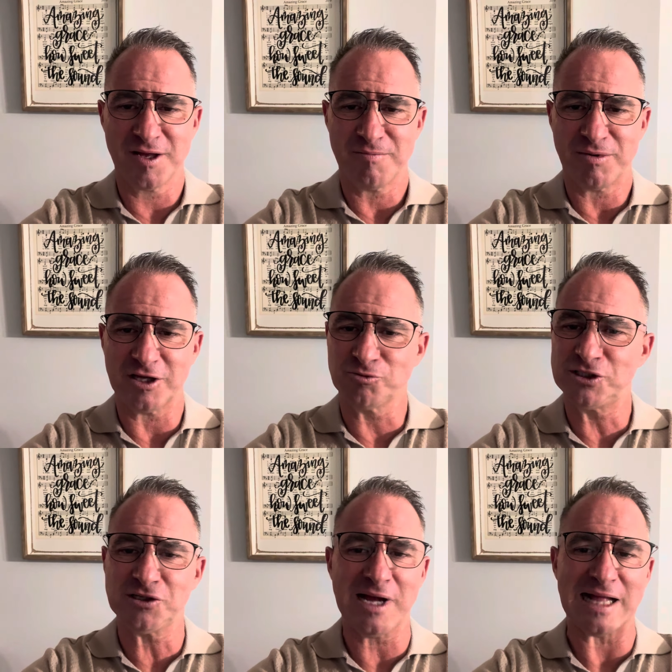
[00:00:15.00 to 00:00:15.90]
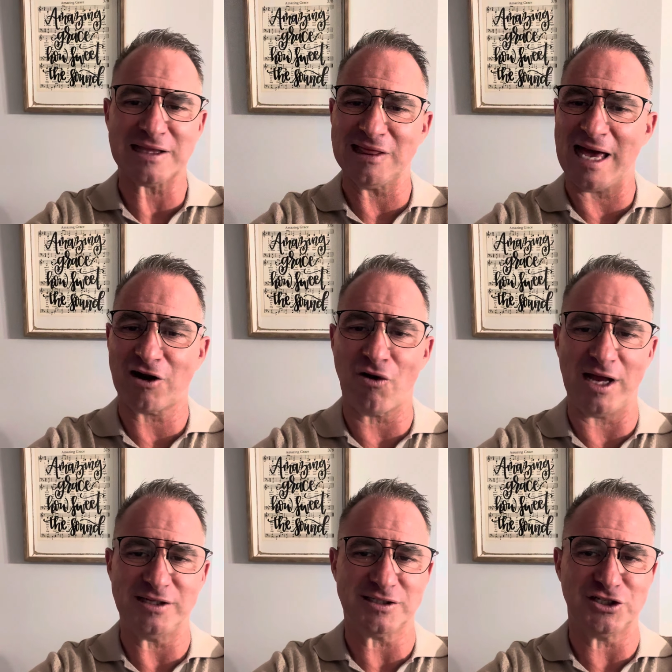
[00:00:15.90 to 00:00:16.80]
because we still got the light of
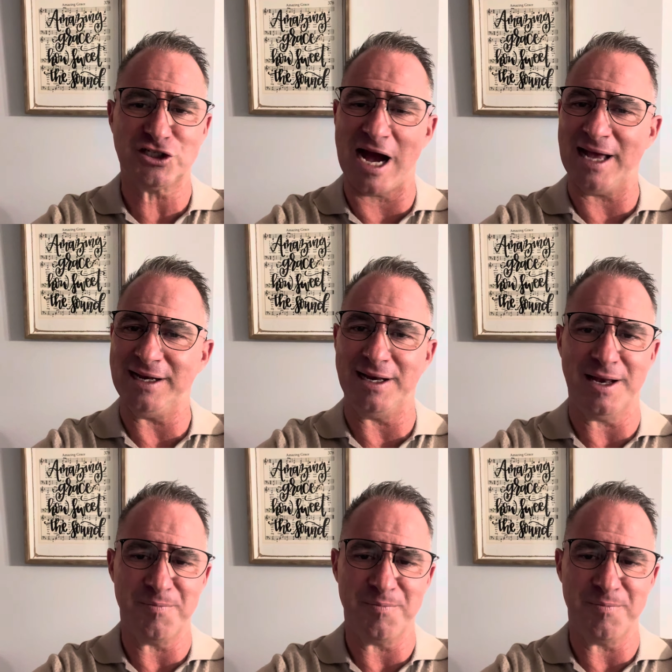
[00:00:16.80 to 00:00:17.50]
Christ that's shining.